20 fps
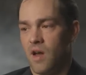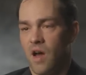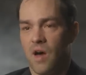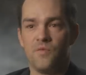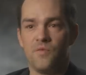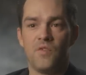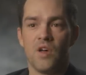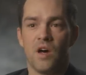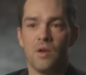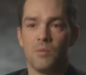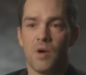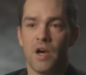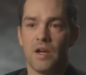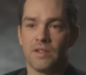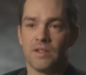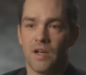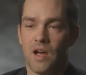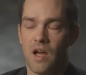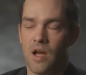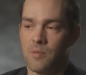I've done my
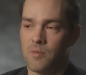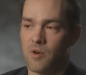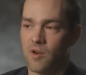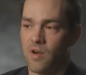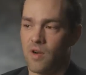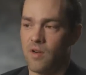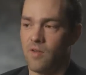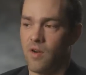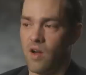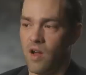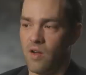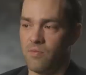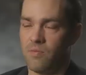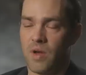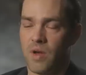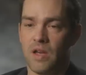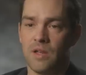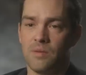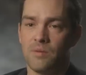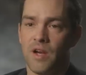time, or I've
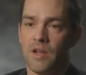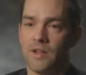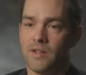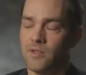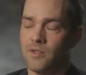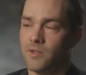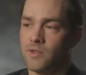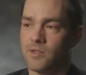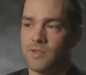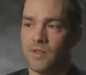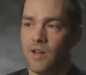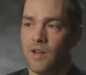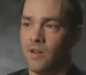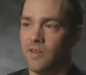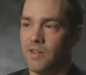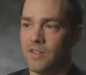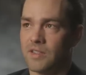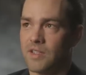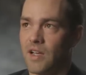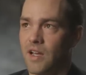paid my dues. Now,
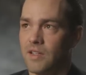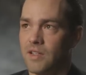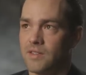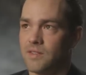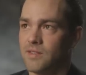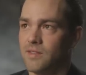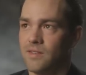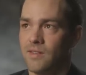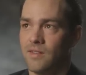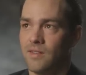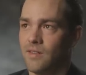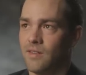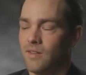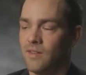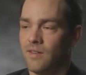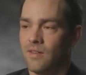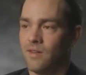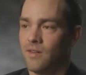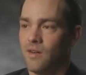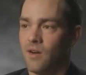these guys
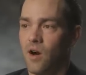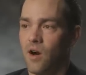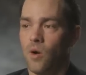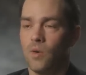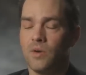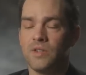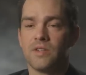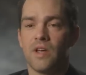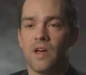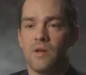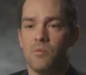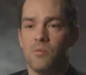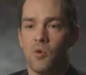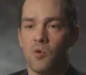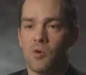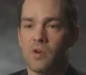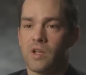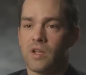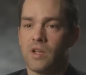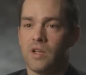always had
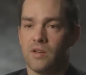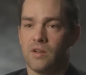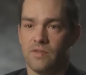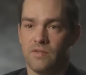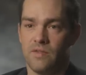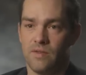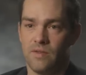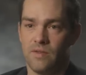more to give.